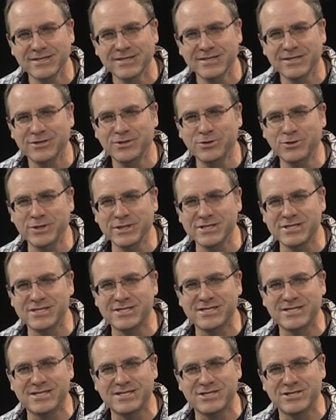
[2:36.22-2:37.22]
who
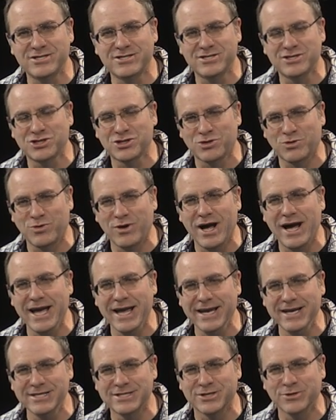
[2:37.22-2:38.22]
is
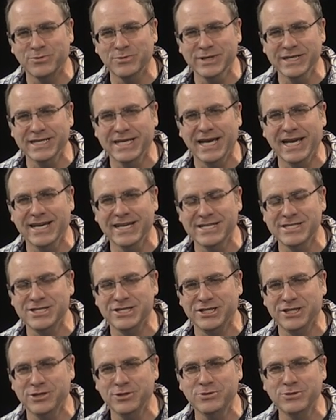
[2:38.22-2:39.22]
trying to regain his
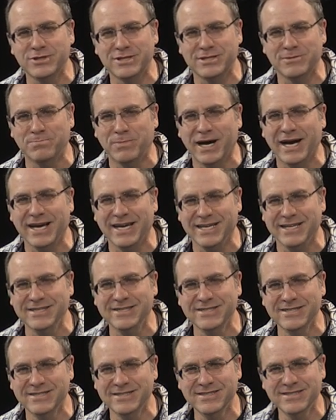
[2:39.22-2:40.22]
youth by
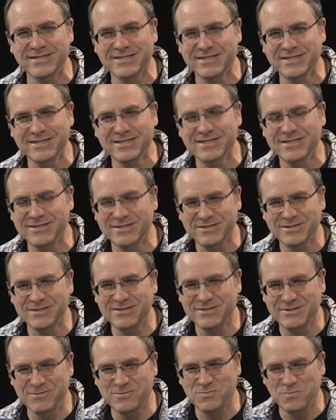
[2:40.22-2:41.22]

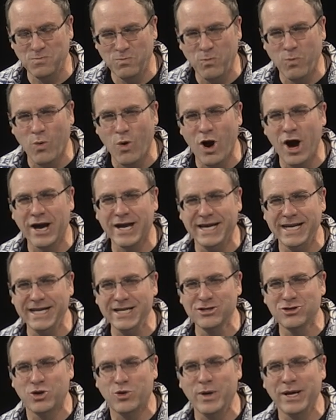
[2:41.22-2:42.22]

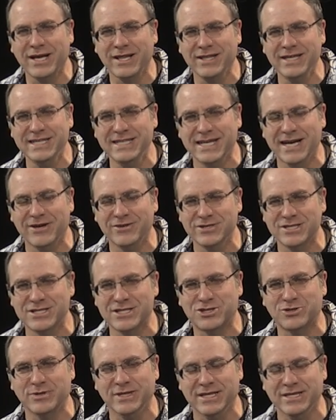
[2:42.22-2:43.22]
walking quickly down the
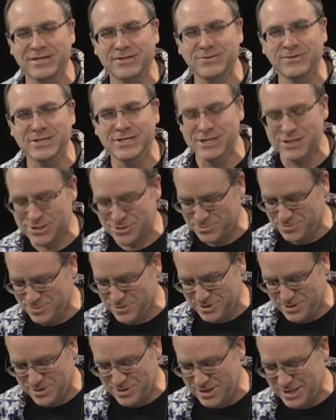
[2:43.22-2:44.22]
street," which is
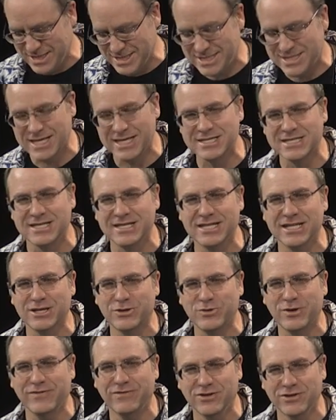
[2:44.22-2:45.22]
essentially the
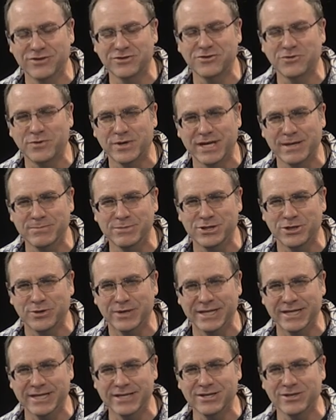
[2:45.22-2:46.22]
equivalent to what I'm
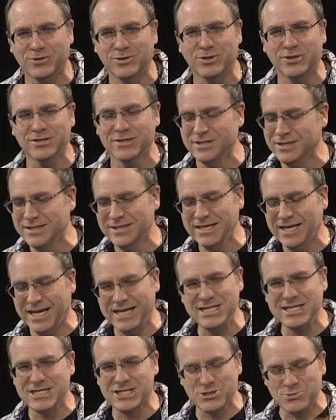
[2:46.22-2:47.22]
doing, and
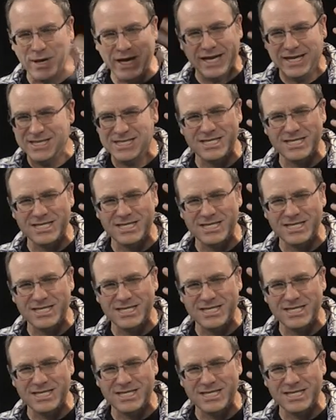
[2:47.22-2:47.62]
just sweating,